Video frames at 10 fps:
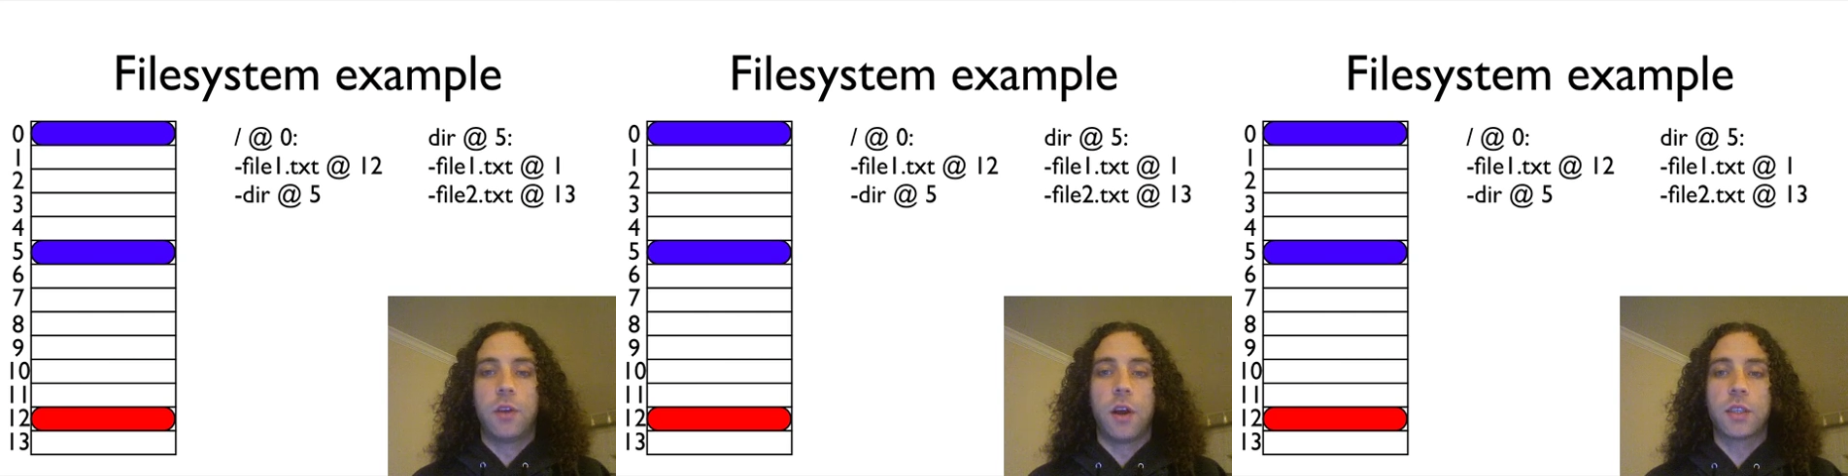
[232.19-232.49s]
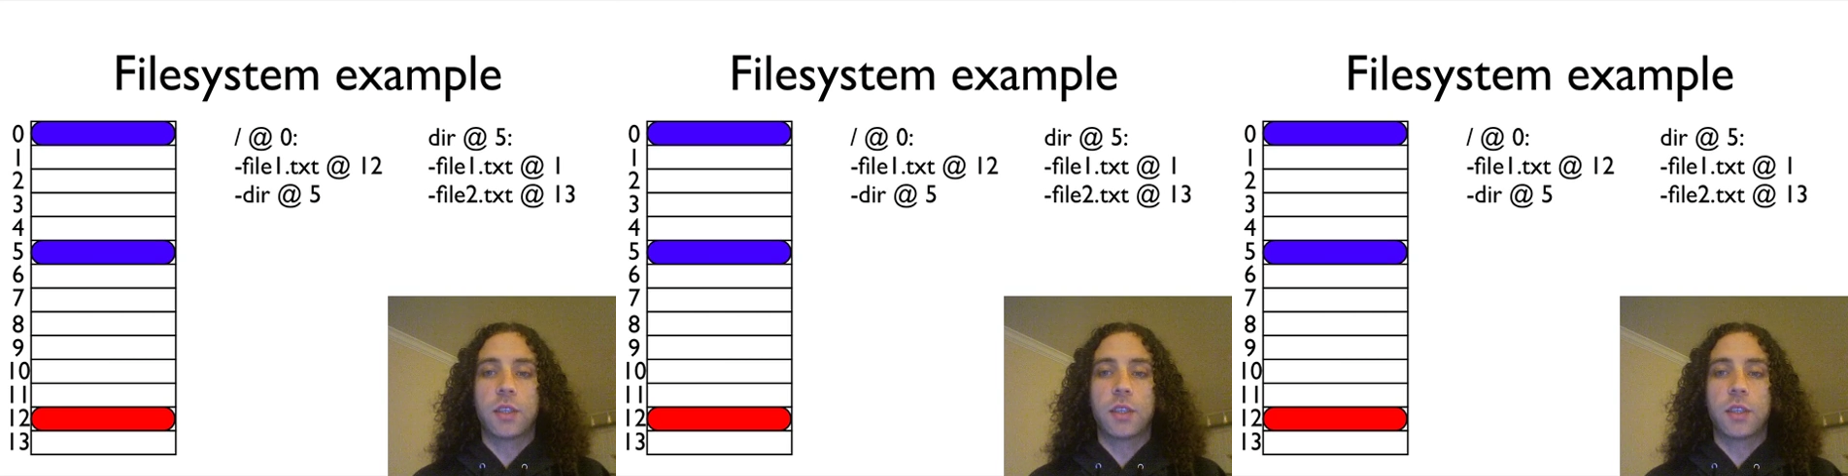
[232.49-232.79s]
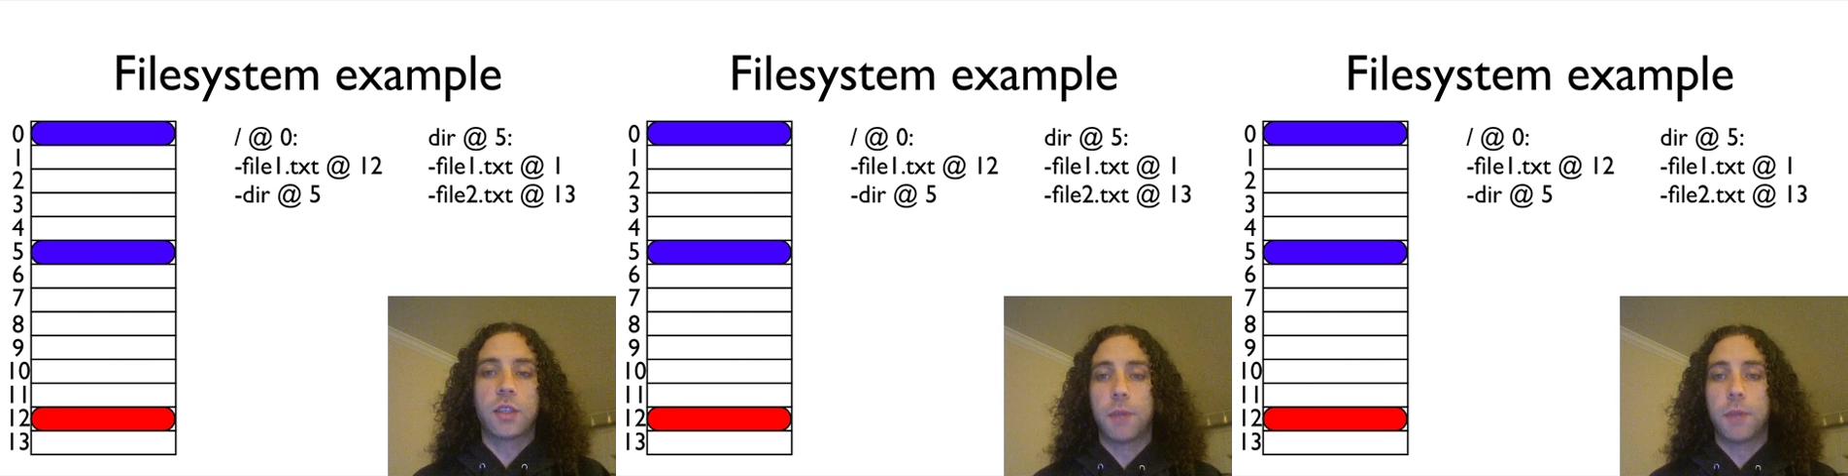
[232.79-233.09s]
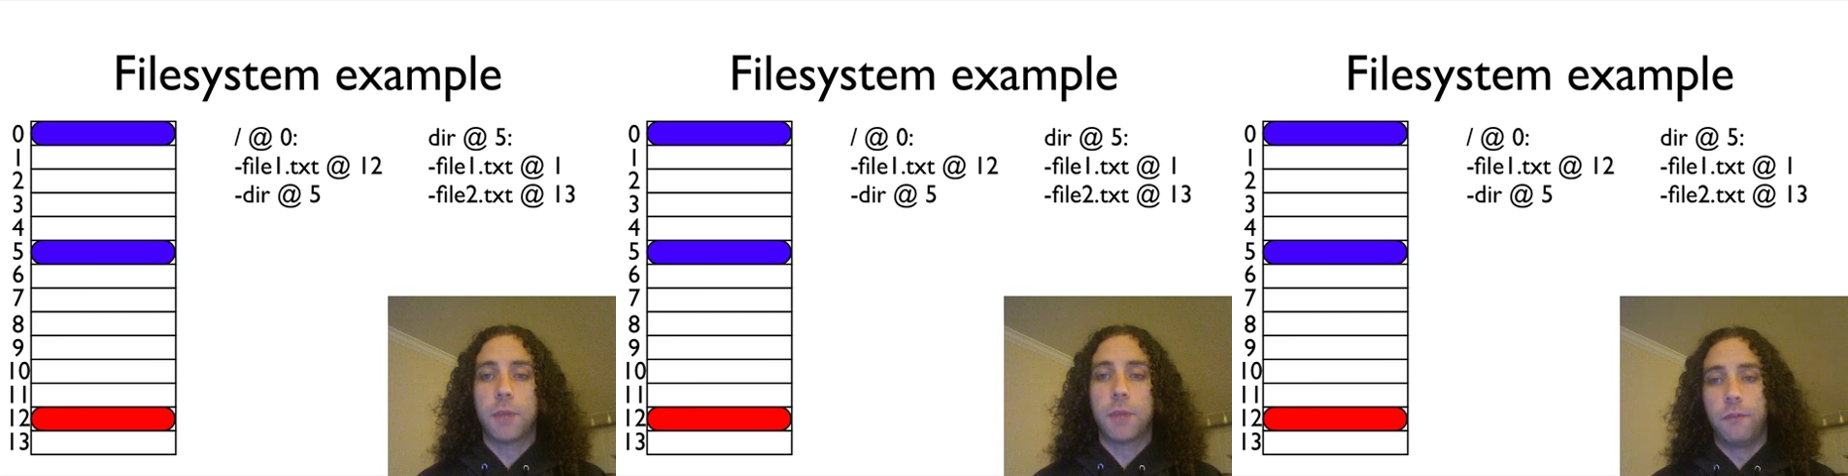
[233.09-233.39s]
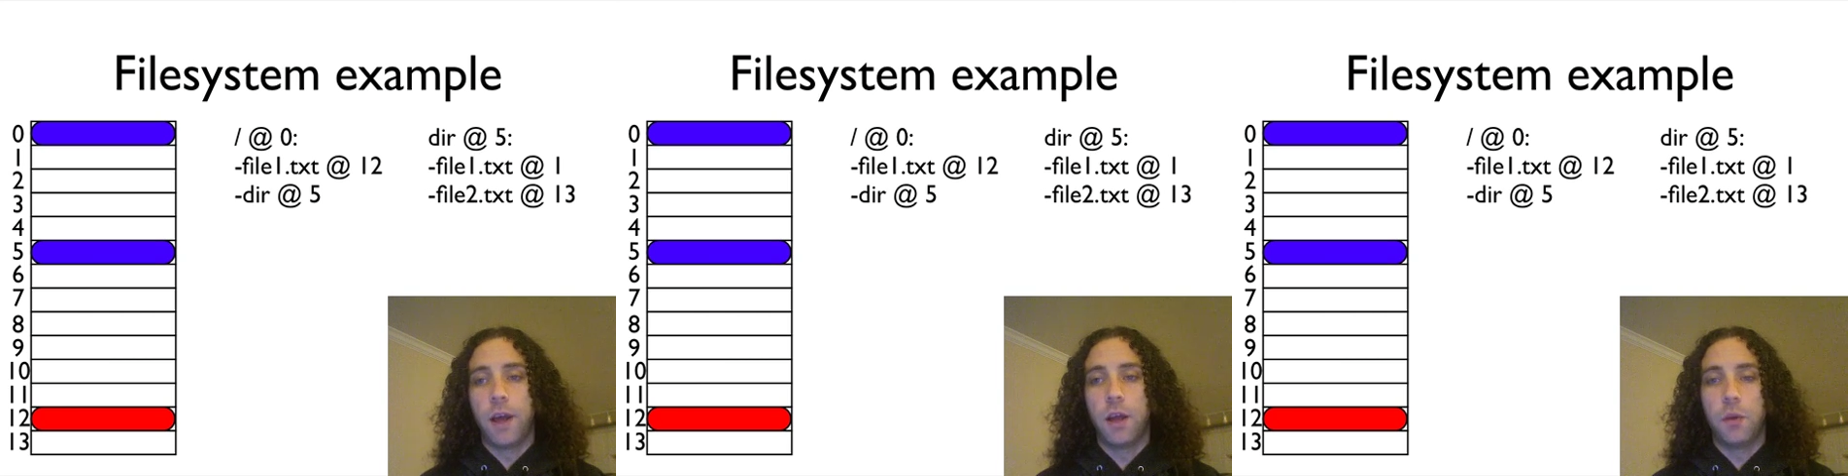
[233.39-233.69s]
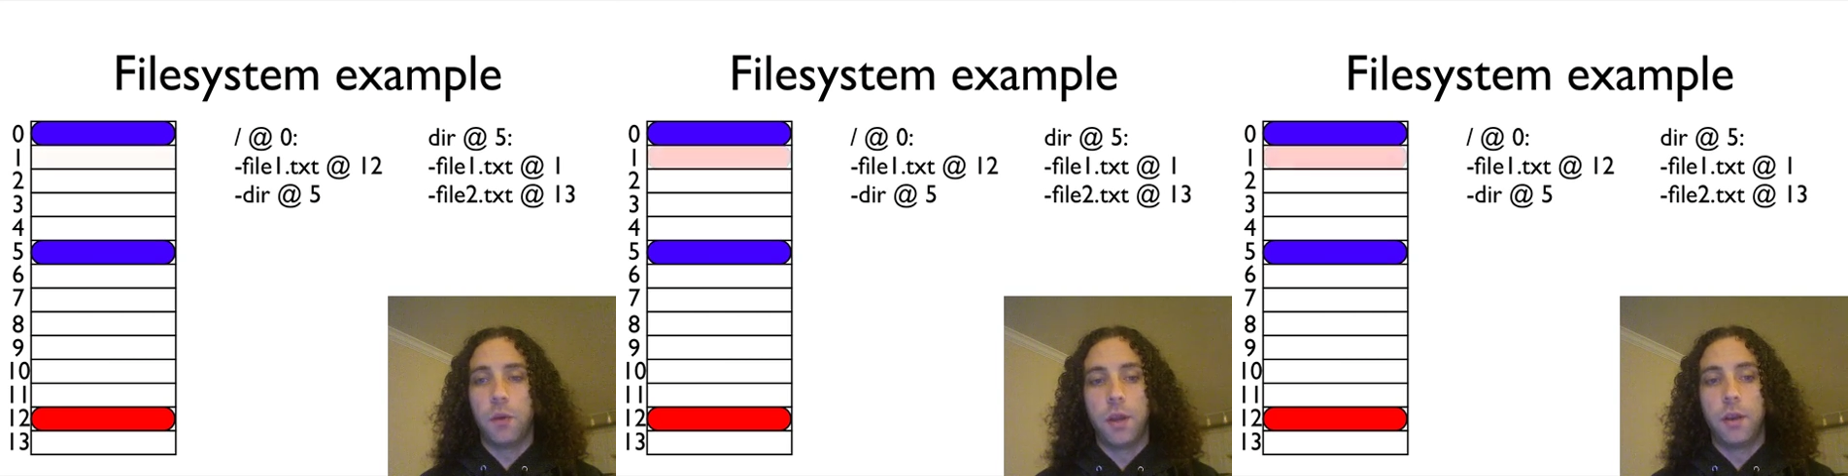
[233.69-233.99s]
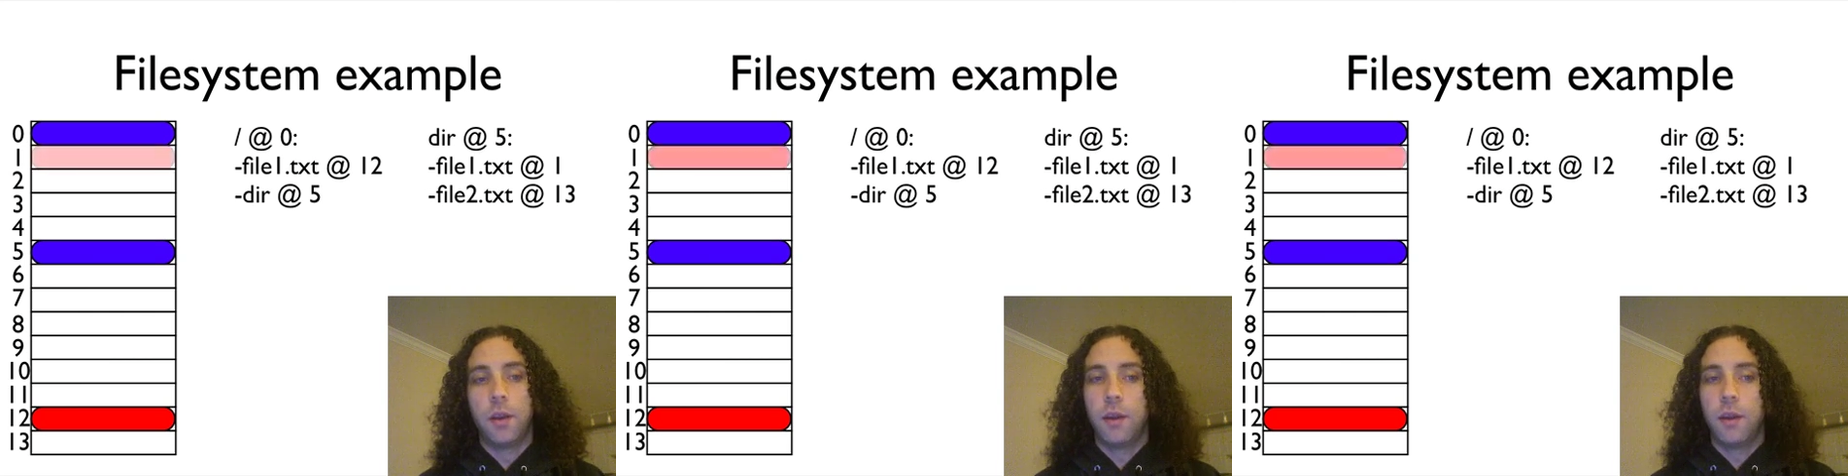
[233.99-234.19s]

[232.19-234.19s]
talks about something called file1